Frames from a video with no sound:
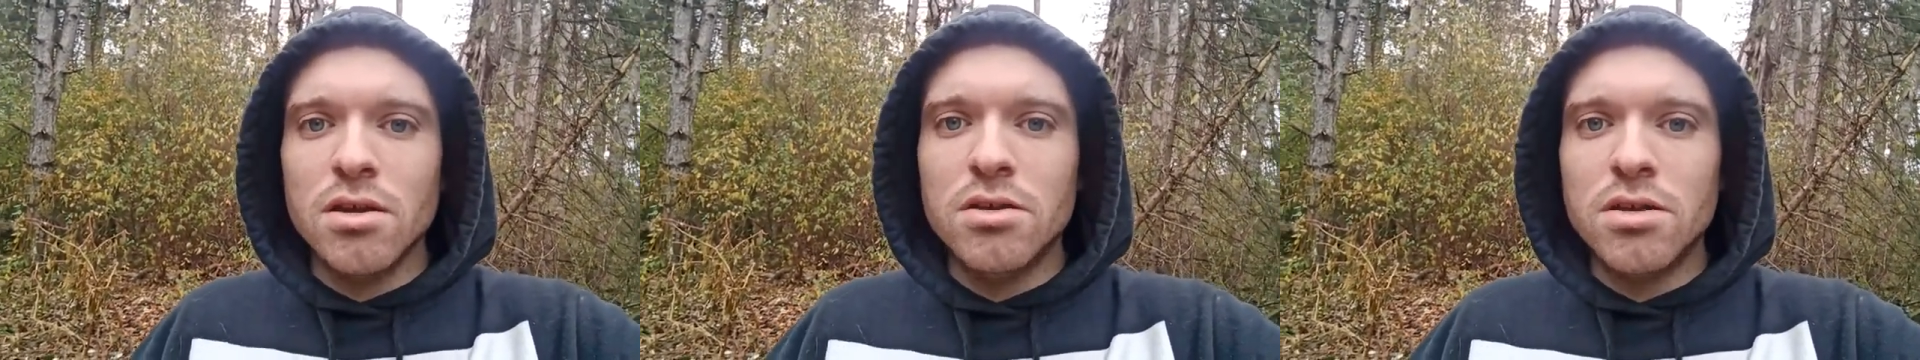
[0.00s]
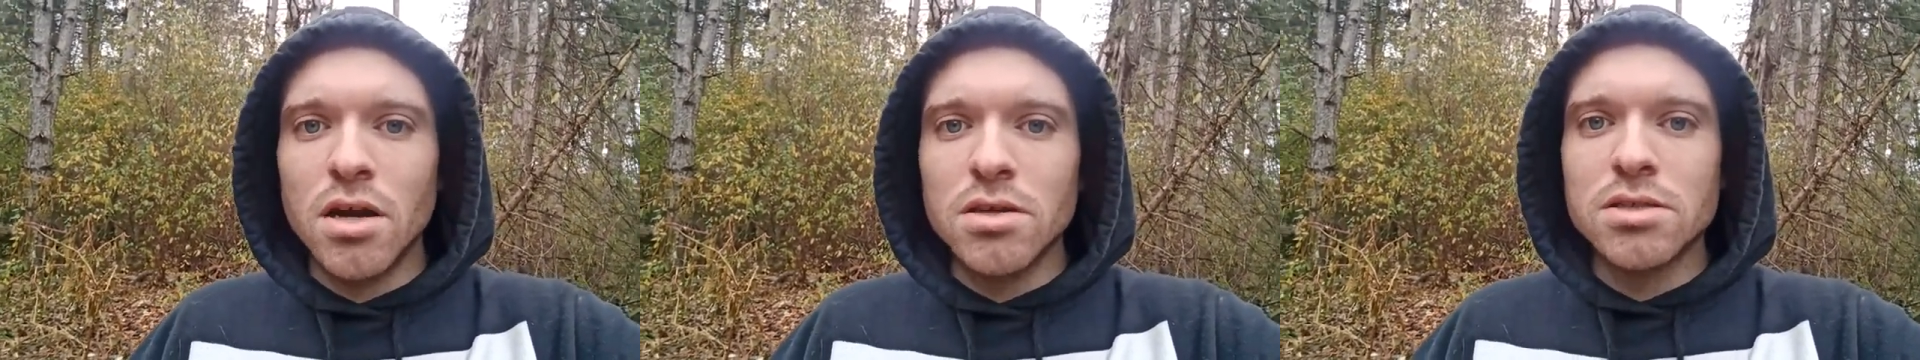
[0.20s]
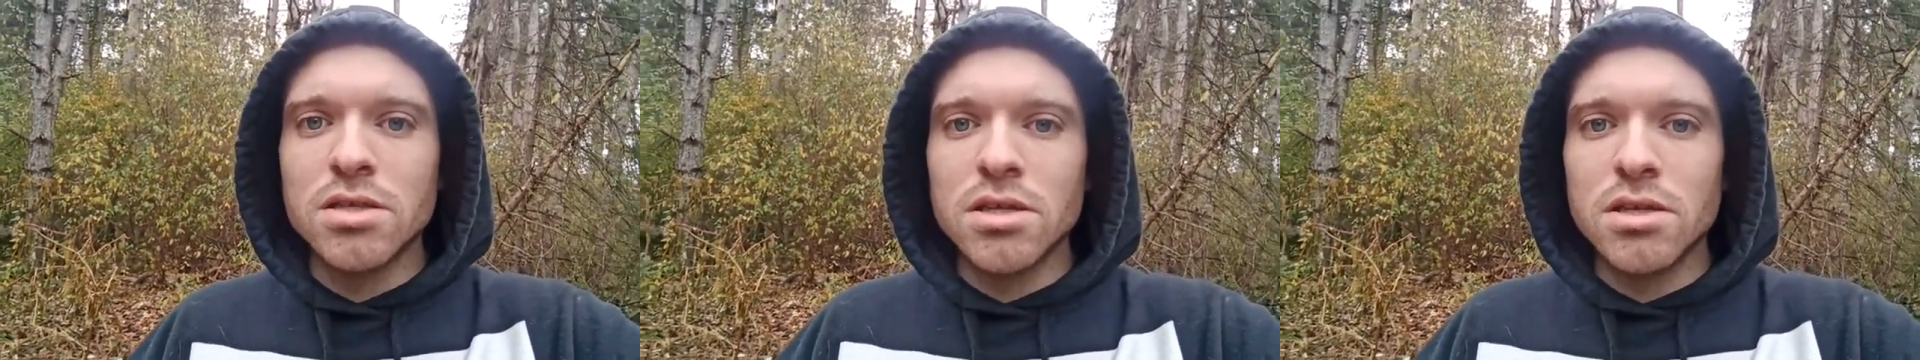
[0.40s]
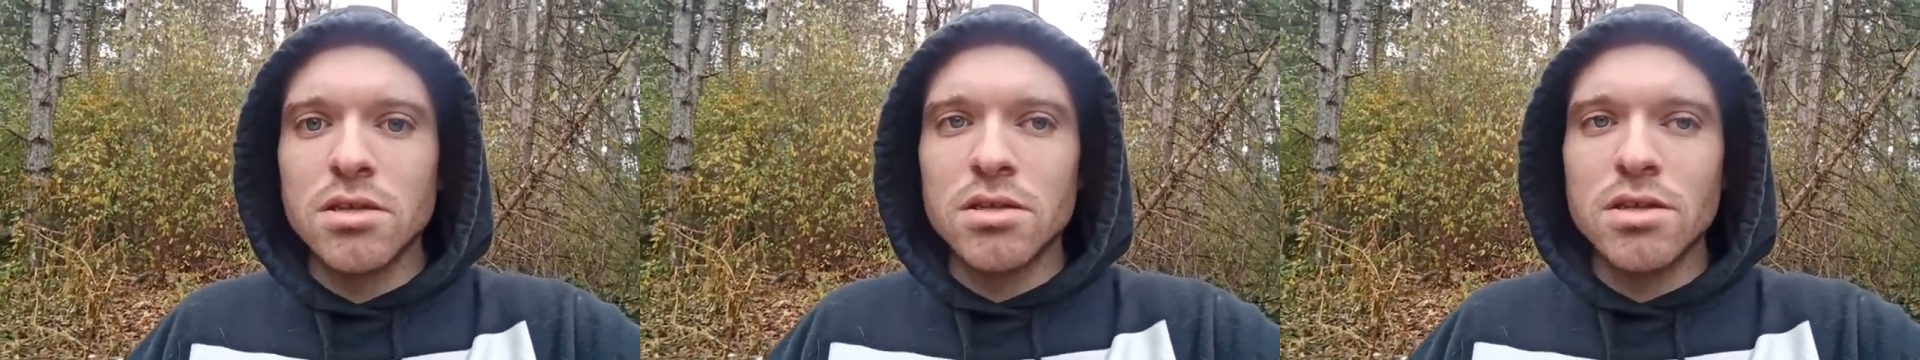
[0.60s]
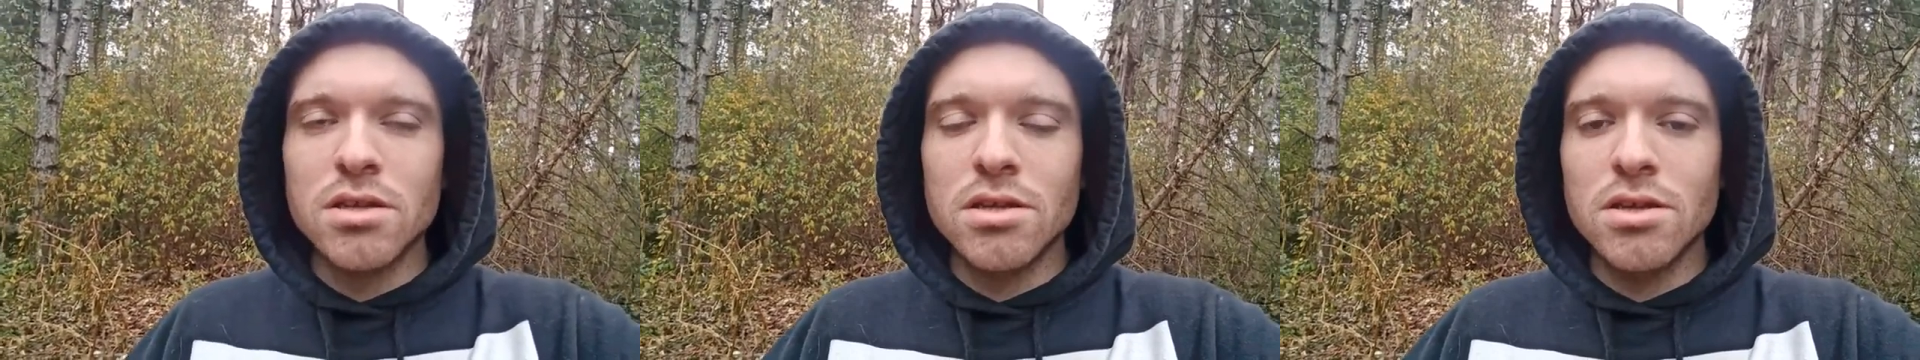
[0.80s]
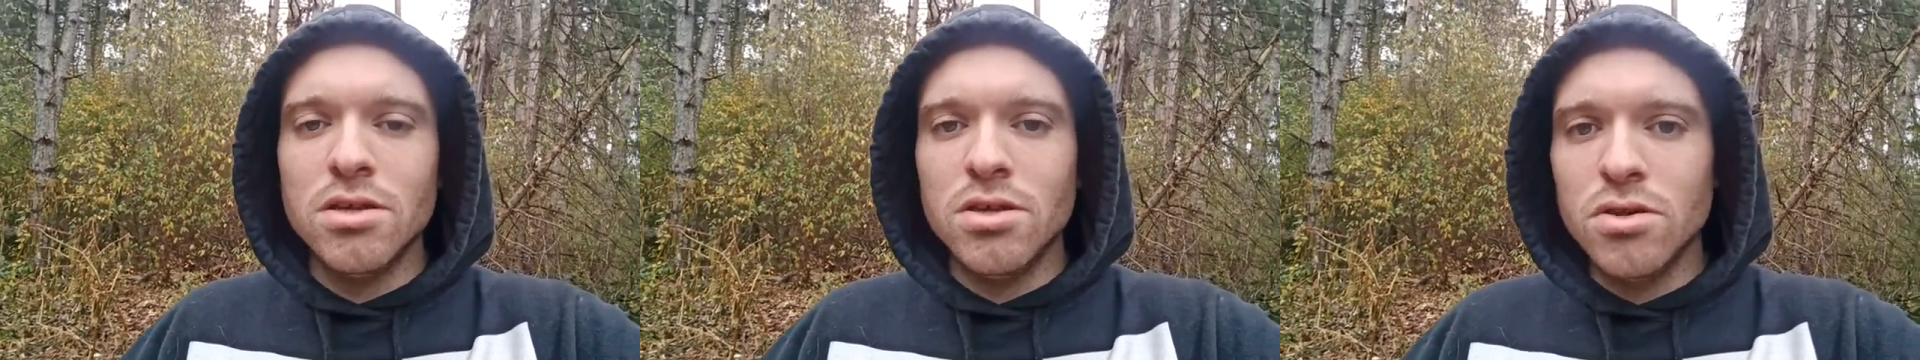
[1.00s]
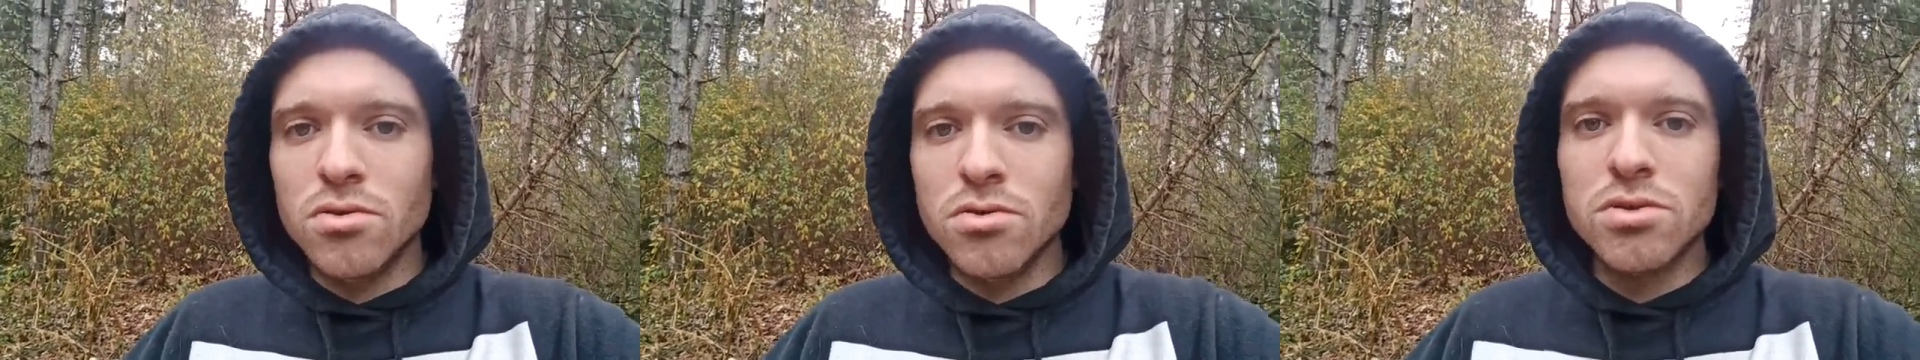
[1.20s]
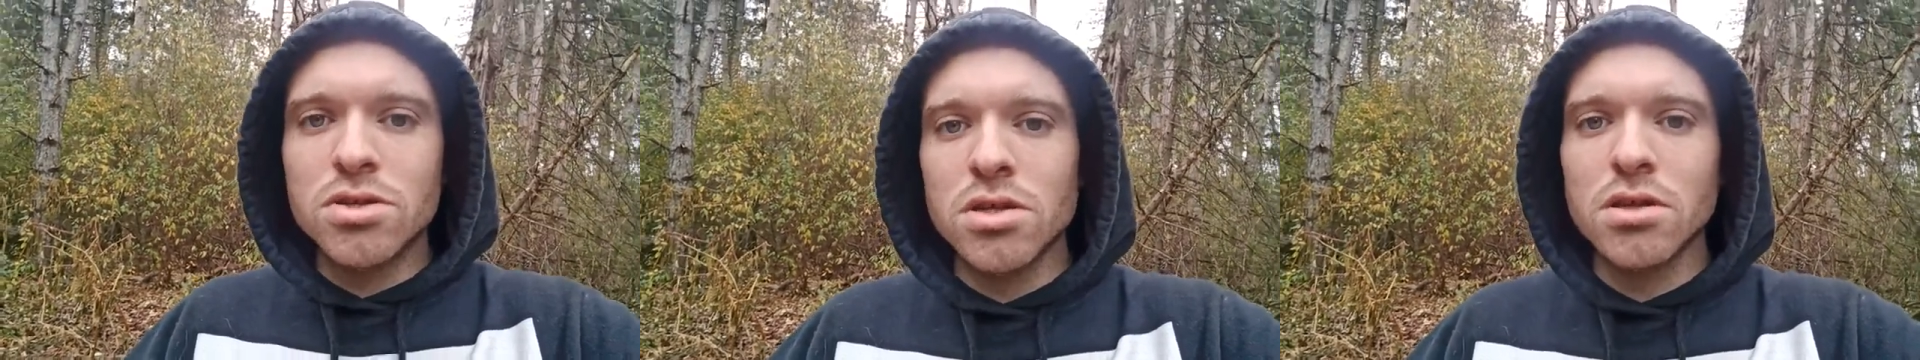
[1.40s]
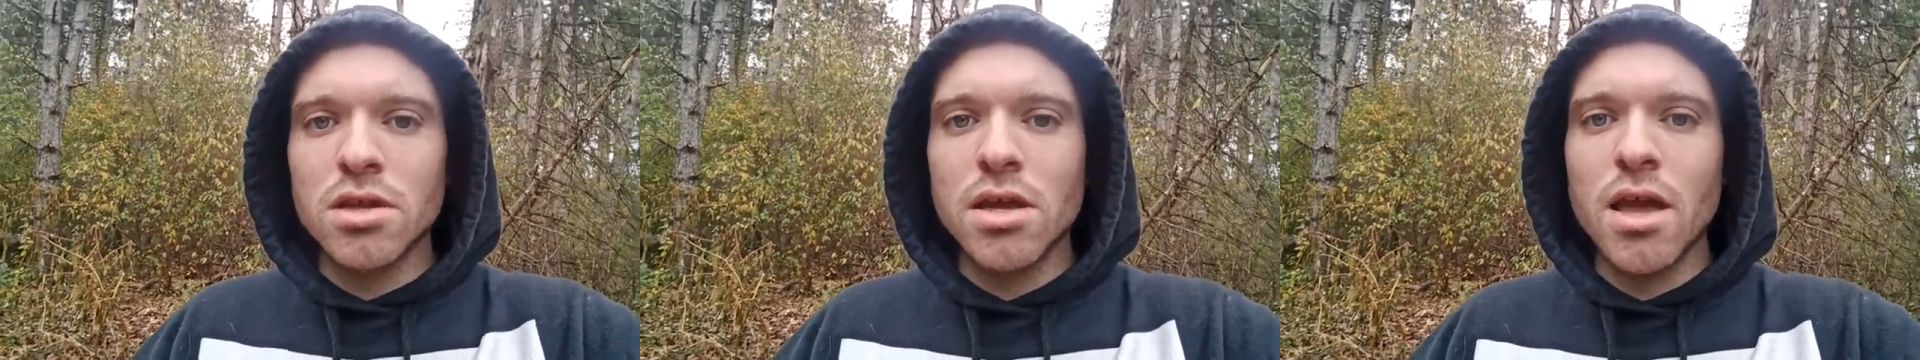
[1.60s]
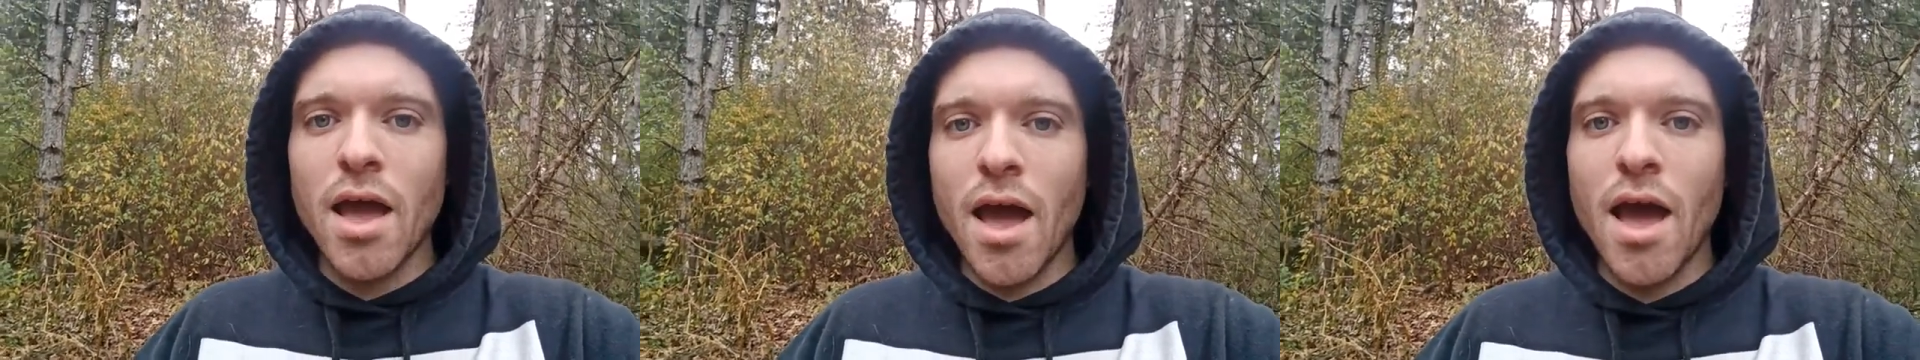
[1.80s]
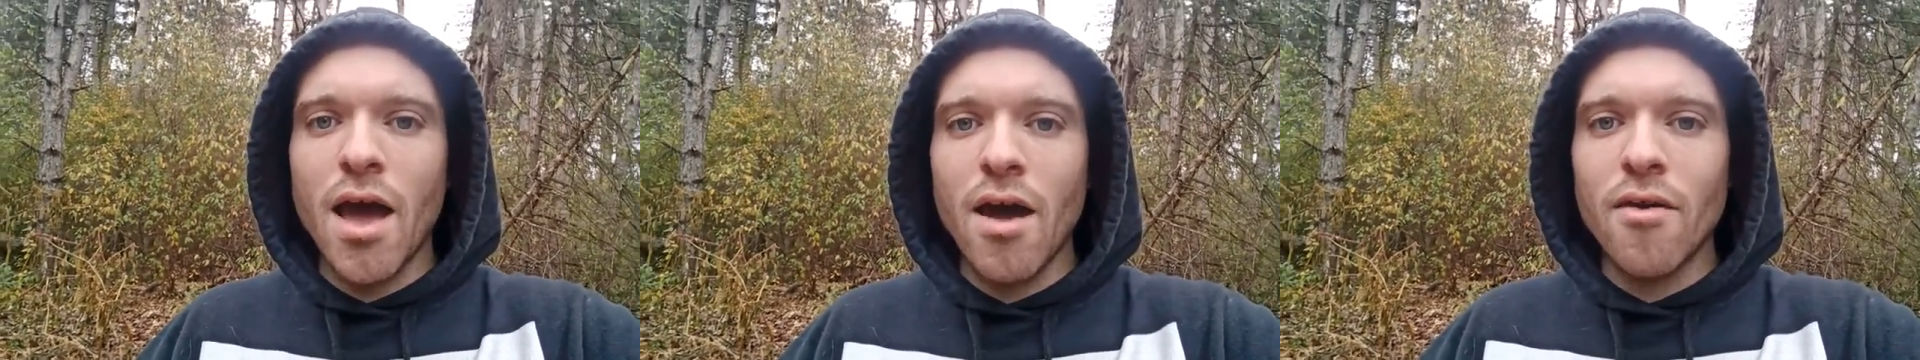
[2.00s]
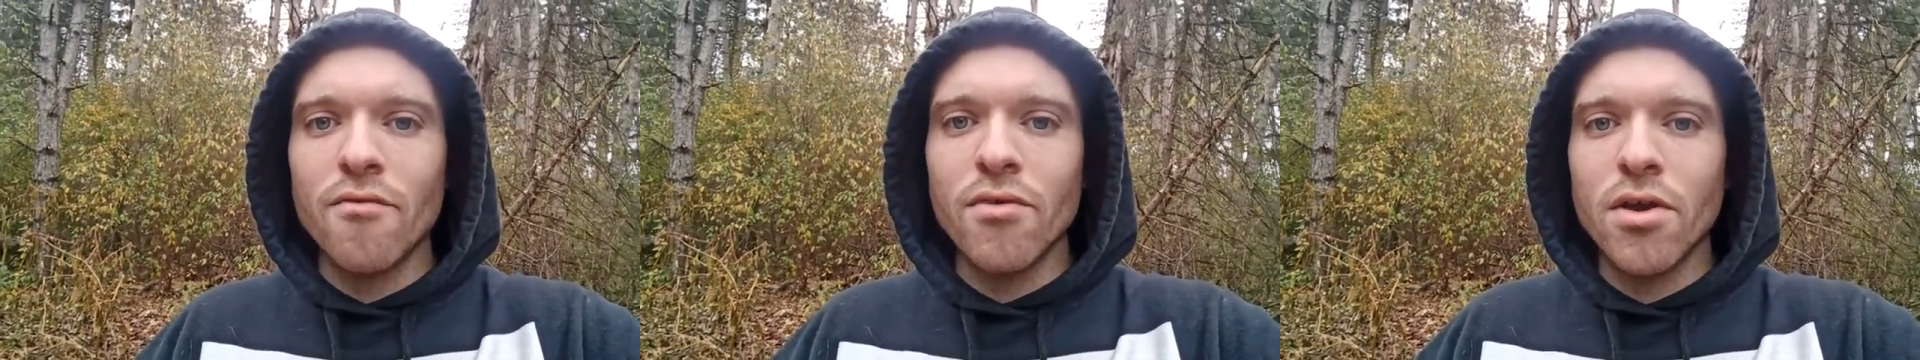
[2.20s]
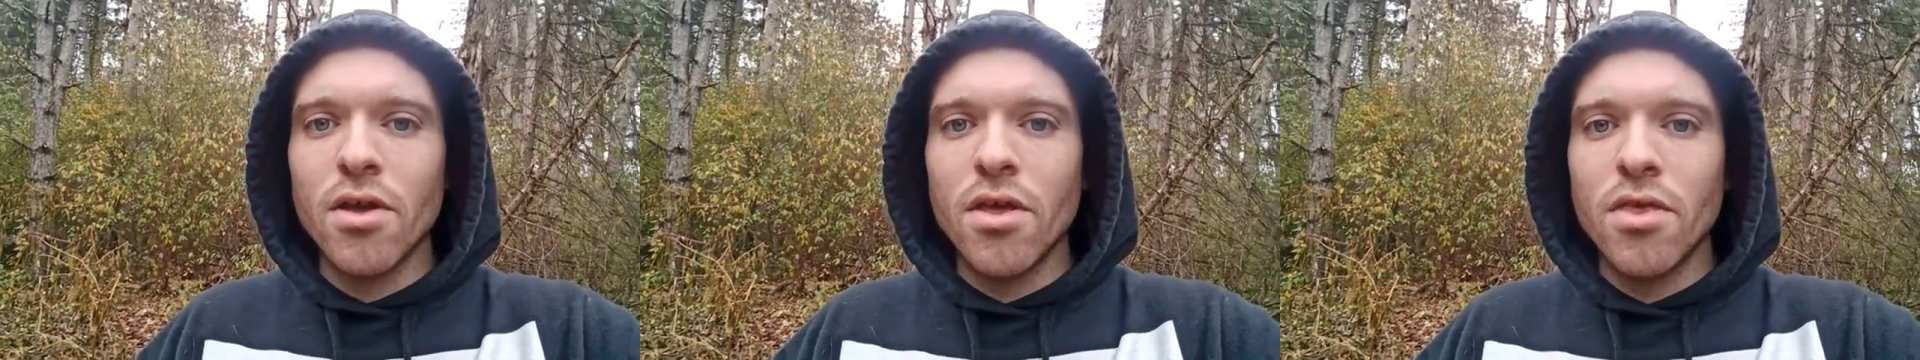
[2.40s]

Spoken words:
doesn't usually have